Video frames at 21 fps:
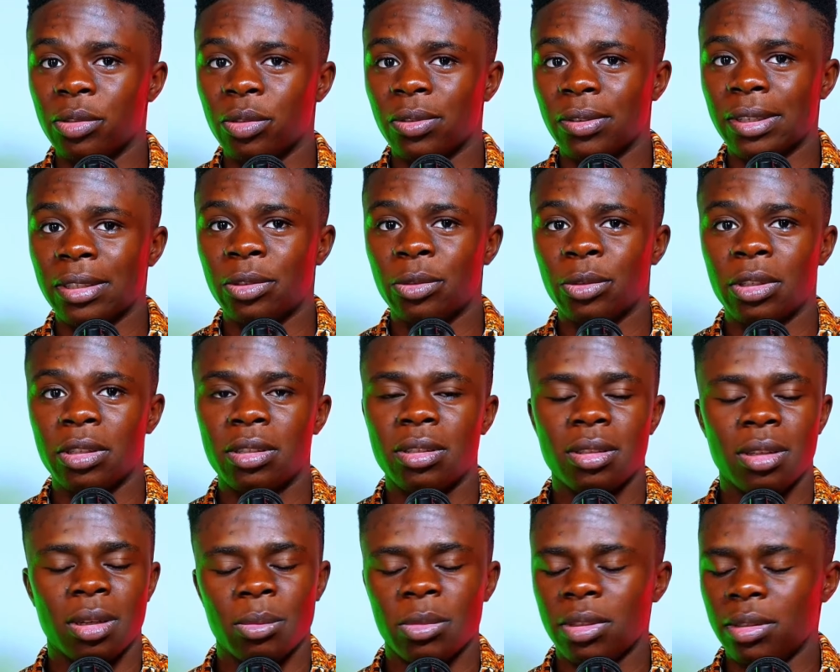refresh rates.
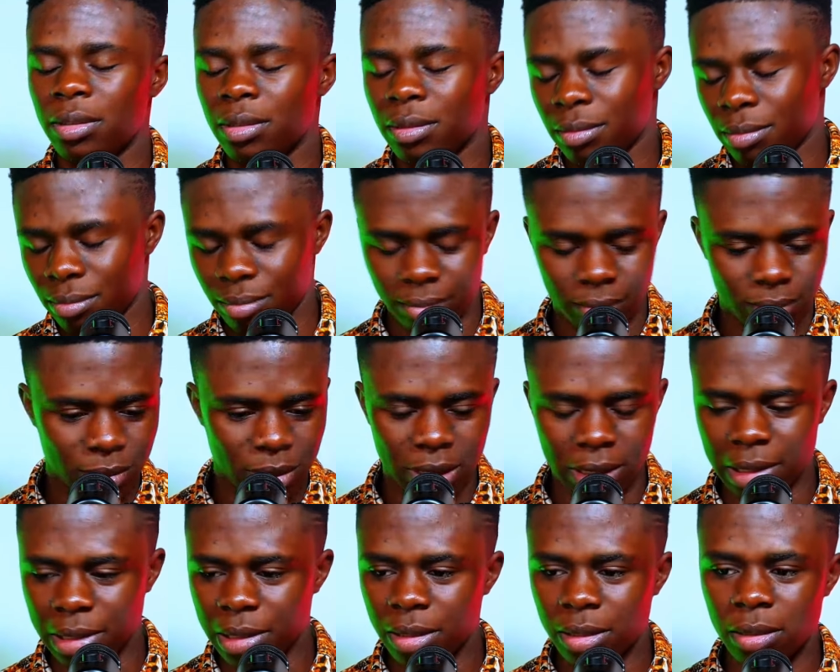I mean,
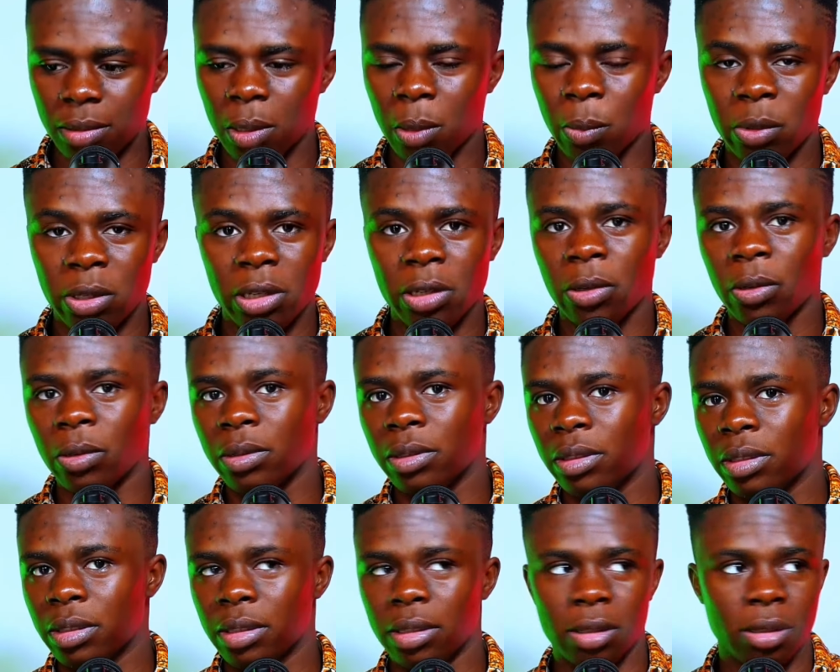it's normally on
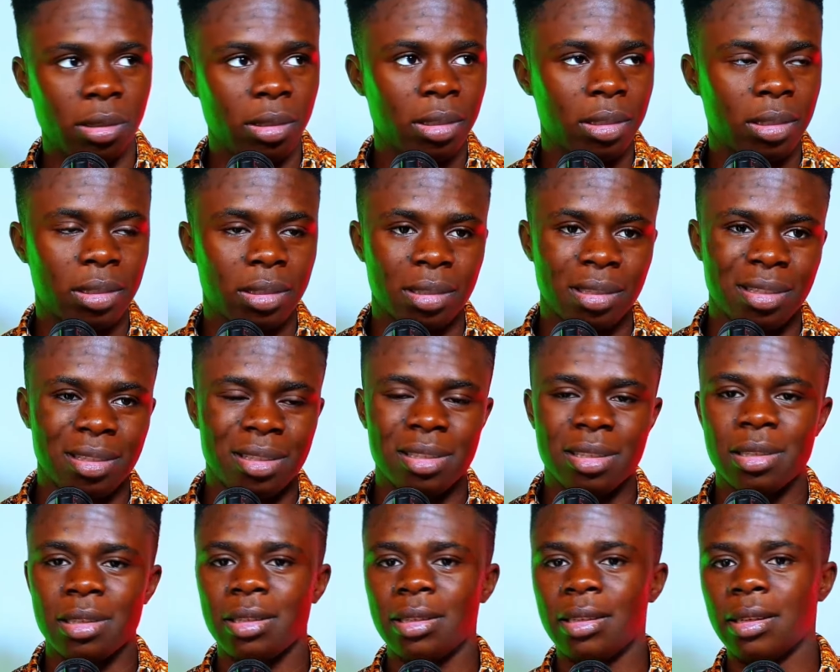the
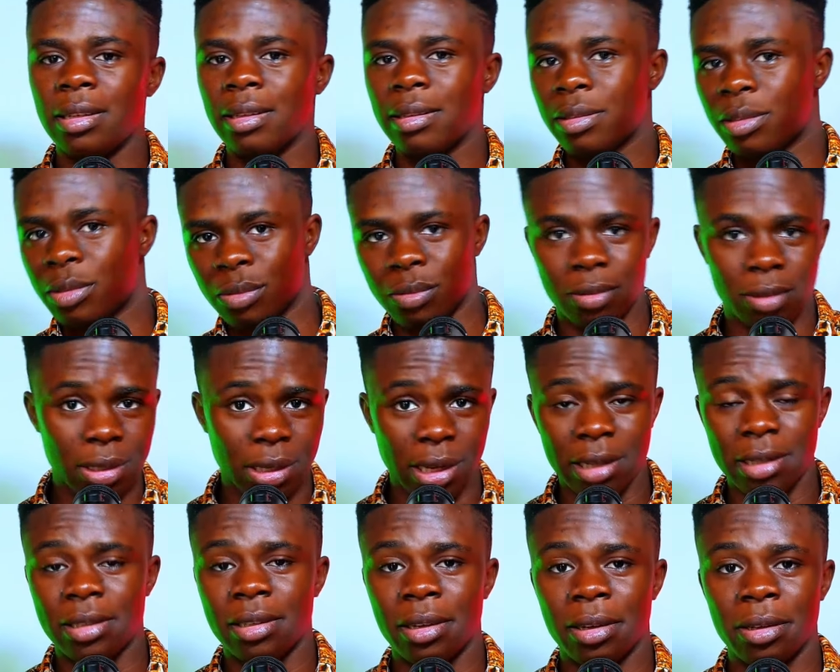60 to
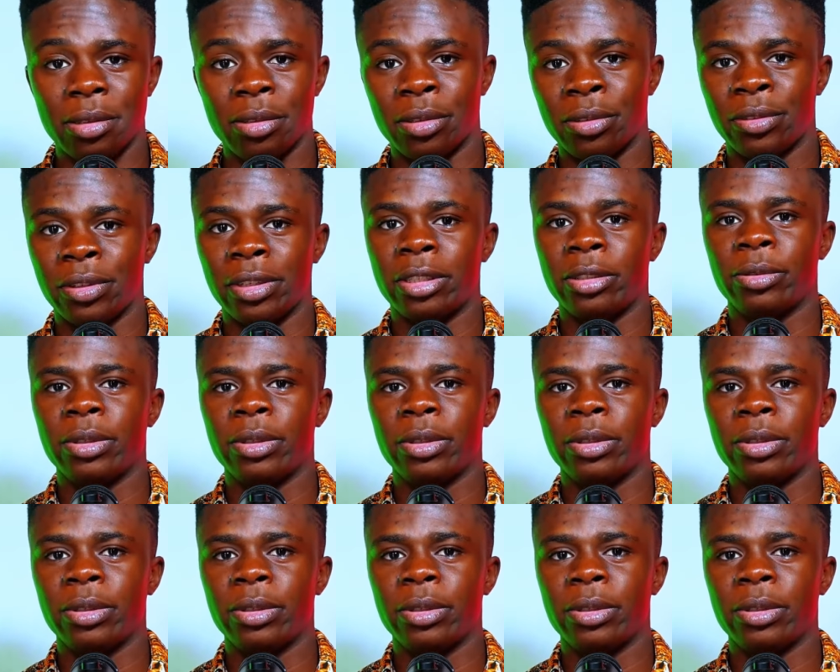90Hz refresh